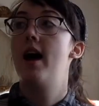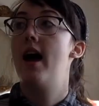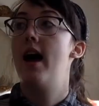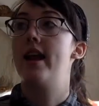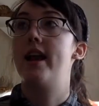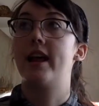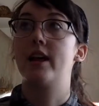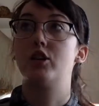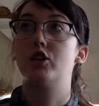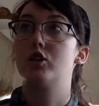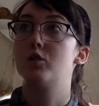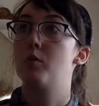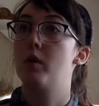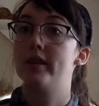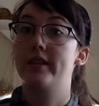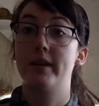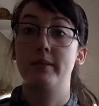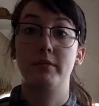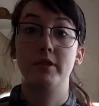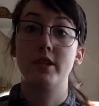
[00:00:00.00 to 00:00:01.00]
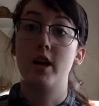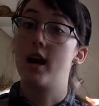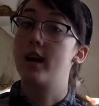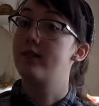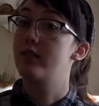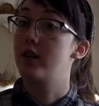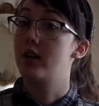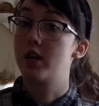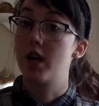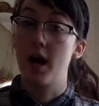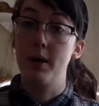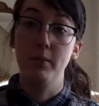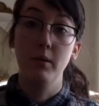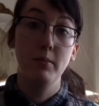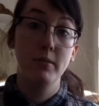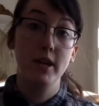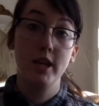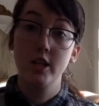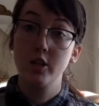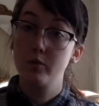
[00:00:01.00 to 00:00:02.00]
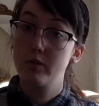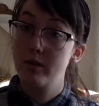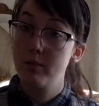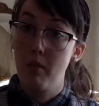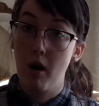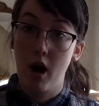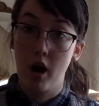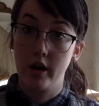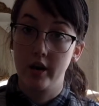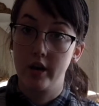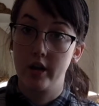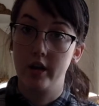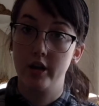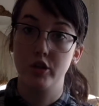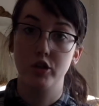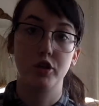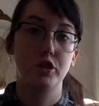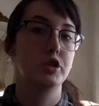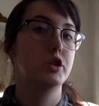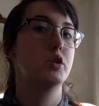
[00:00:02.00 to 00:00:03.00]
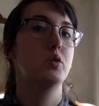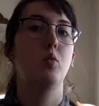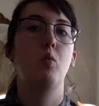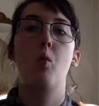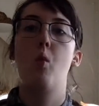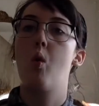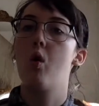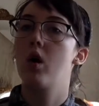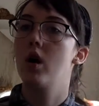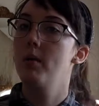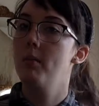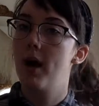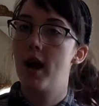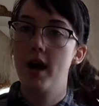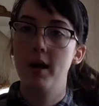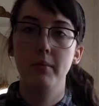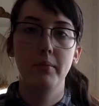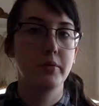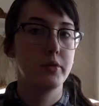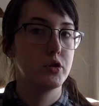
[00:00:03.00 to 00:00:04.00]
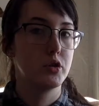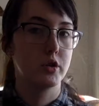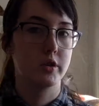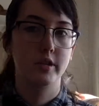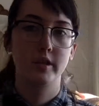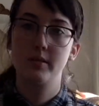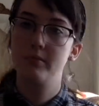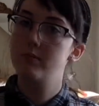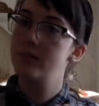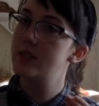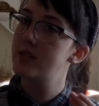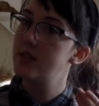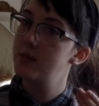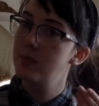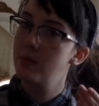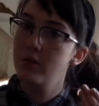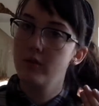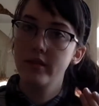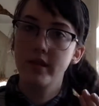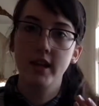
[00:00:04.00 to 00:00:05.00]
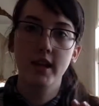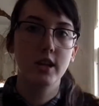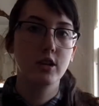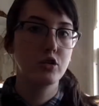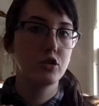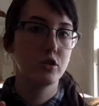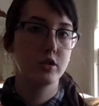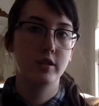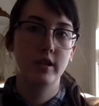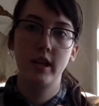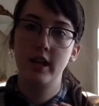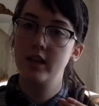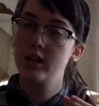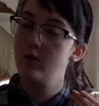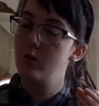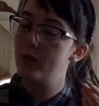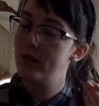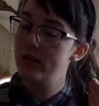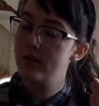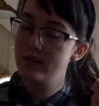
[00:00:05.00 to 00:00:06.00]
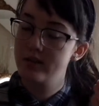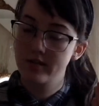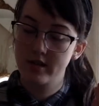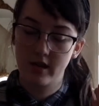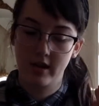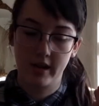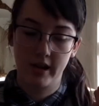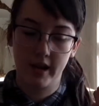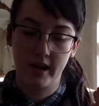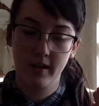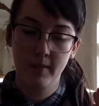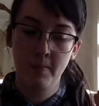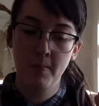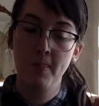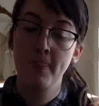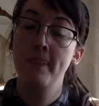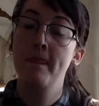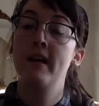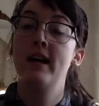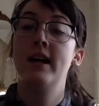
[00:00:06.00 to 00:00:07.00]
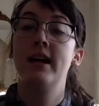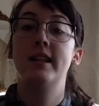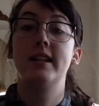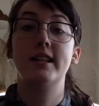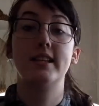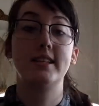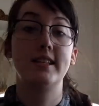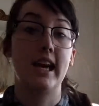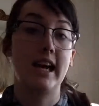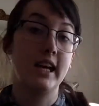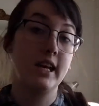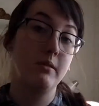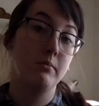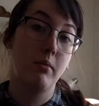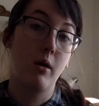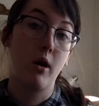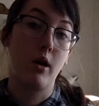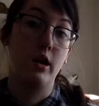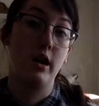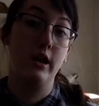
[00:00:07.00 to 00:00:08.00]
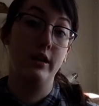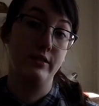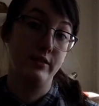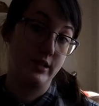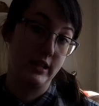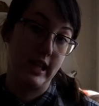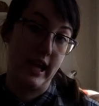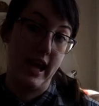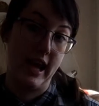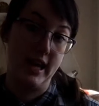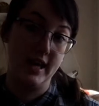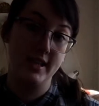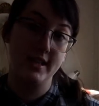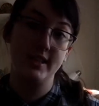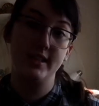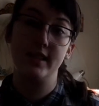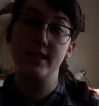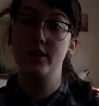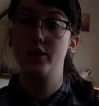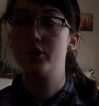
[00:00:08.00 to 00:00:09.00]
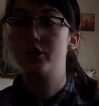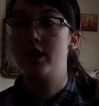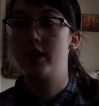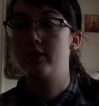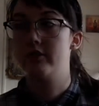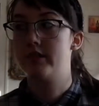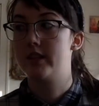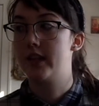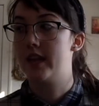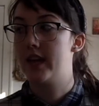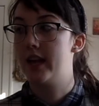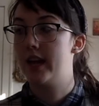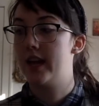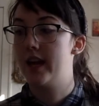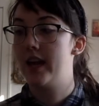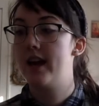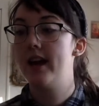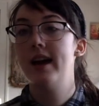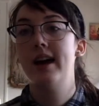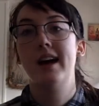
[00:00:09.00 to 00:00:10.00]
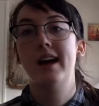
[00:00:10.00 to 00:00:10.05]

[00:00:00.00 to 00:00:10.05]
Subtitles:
and I just want them to talk for a couple minutes with a partner just to warm up, just some simple things, just getting the wheels turning. The second part of class is generally